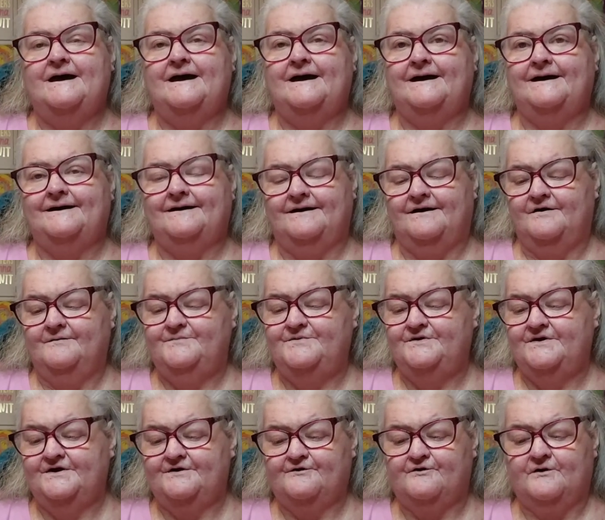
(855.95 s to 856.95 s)
I hope
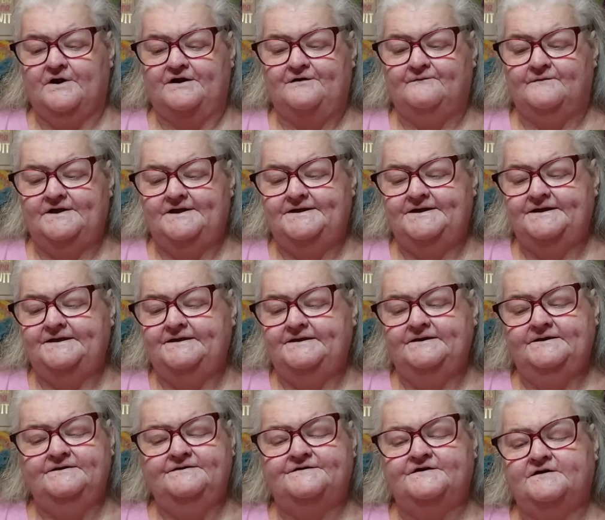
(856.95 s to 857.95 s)
you had a great
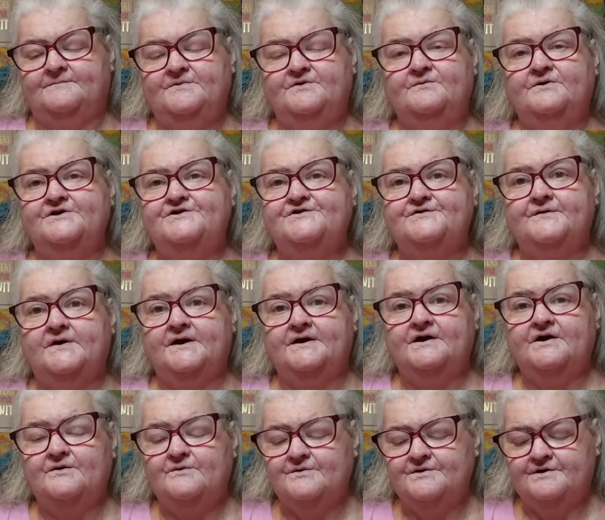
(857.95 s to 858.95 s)
weekend. Tell me what you had
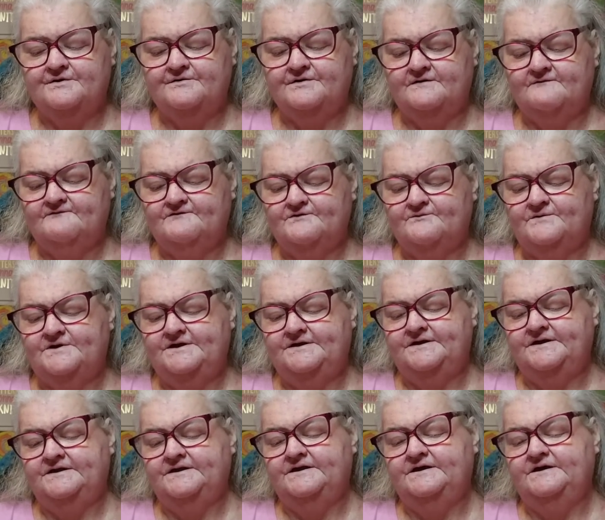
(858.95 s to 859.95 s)
going on over the
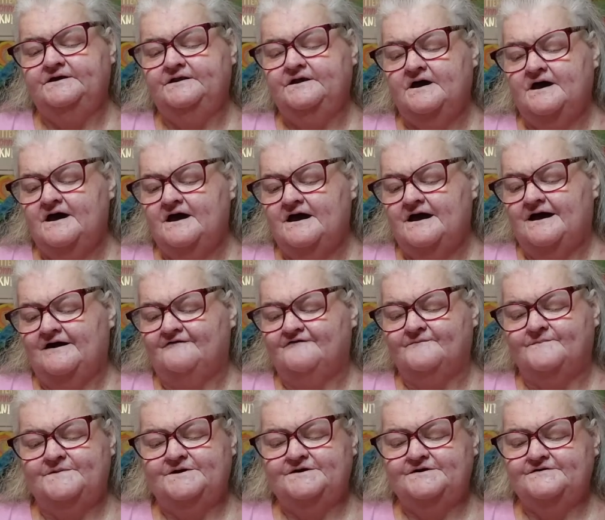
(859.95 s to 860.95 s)
weekend. I've
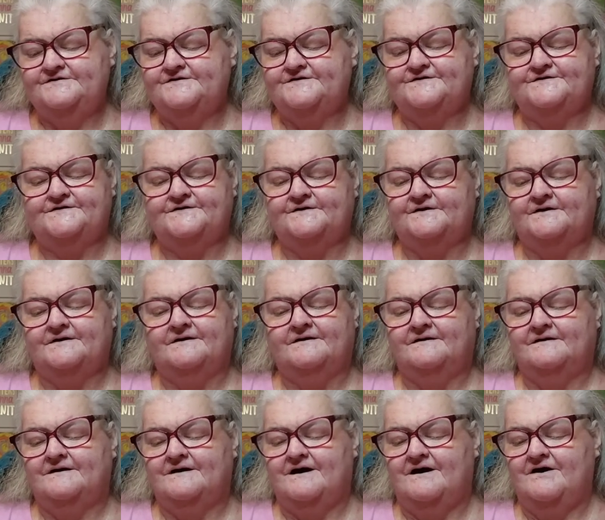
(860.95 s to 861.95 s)
missed
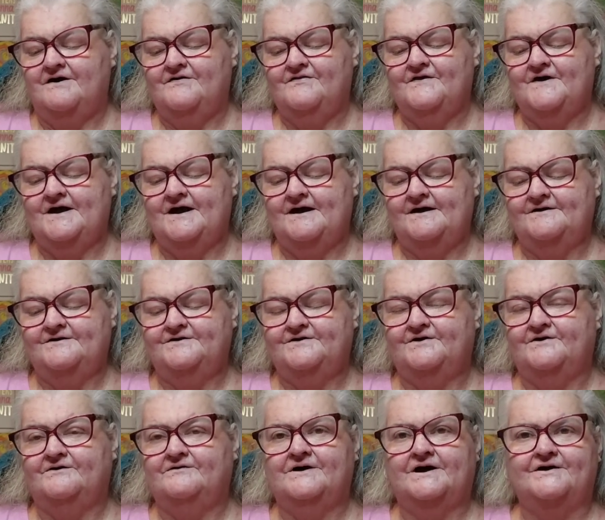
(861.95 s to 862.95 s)
all that, you
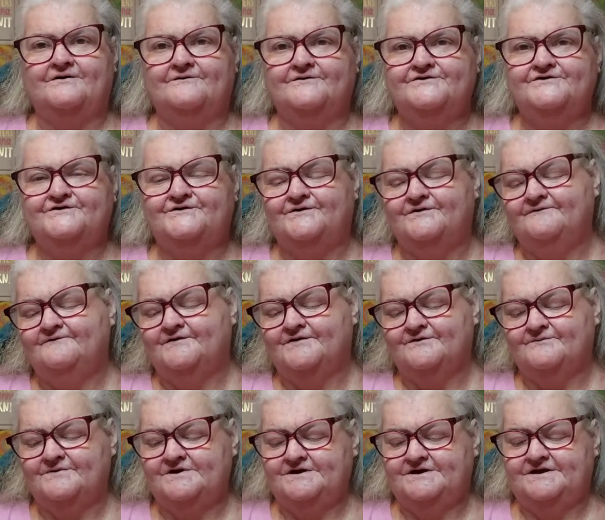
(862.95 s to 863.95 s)
know, like what you're doing for
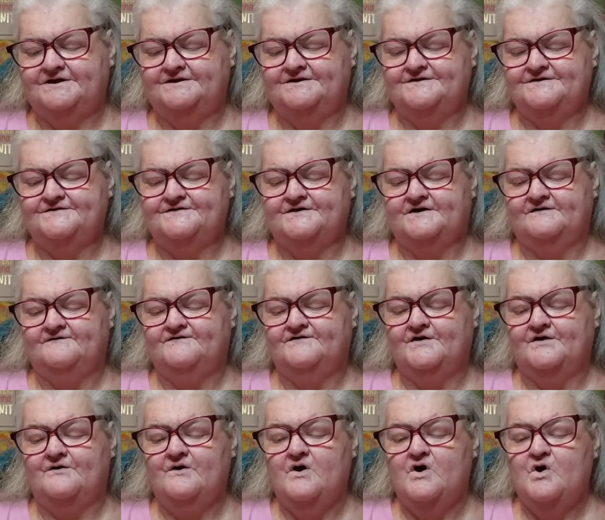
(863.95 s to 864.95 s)
the weekend and stuff.
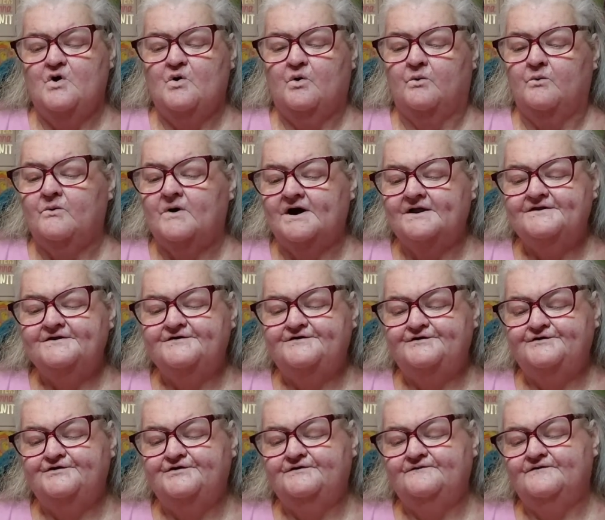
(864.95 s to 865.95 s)
So what did
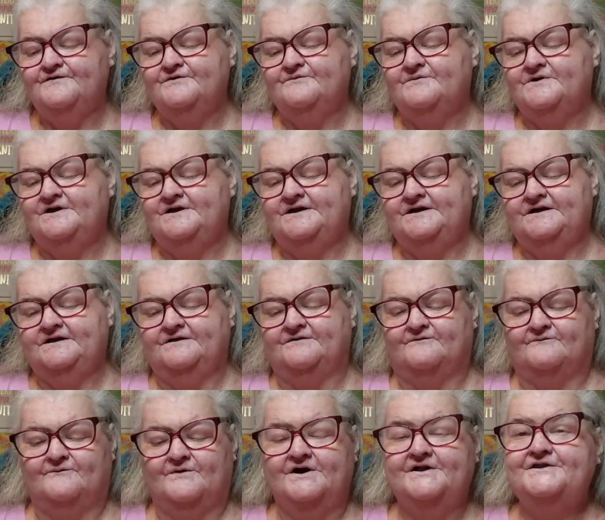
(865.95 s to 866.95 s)
you do for the weekend,
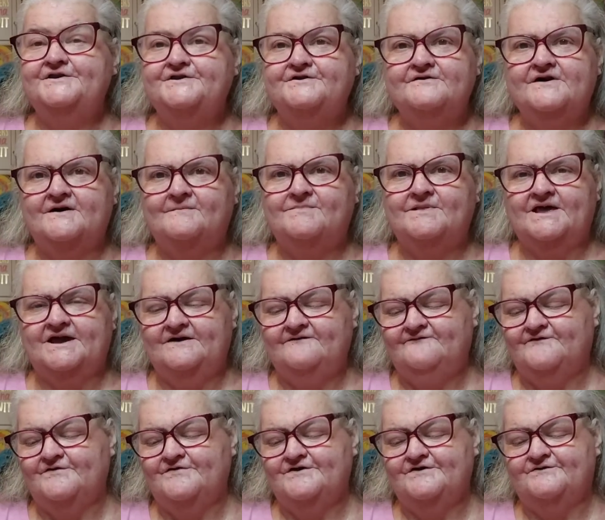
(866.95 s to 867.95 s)
and what do you have
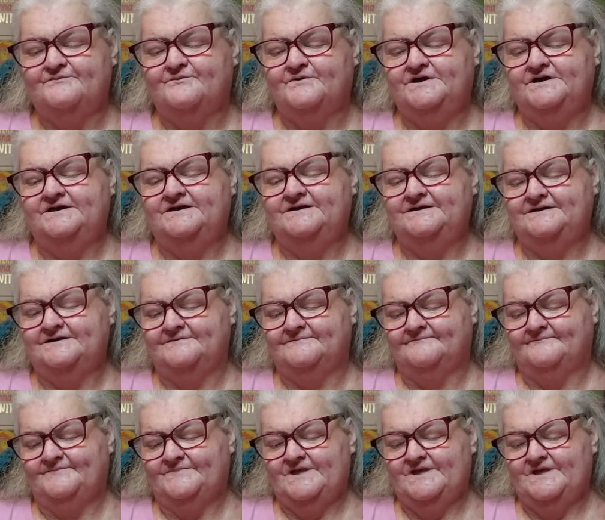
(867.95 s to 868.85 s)
planned for this week?